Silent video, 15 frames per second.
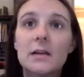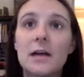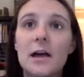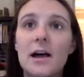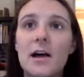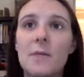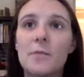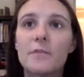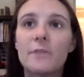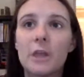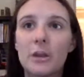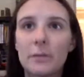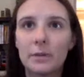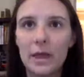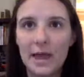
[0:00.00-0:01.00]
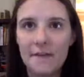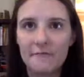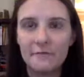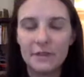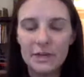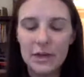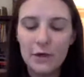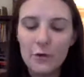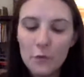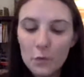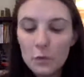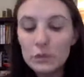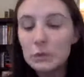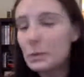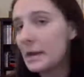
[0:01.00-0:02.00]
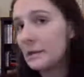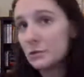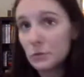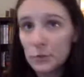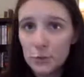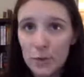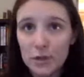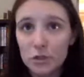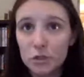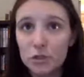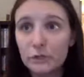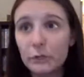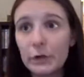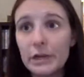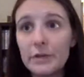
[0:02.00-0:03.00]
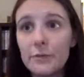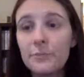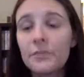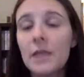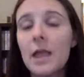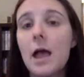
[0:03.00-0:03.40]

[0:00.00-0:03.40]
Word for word: um, a follow-up live video to answer those questions for you.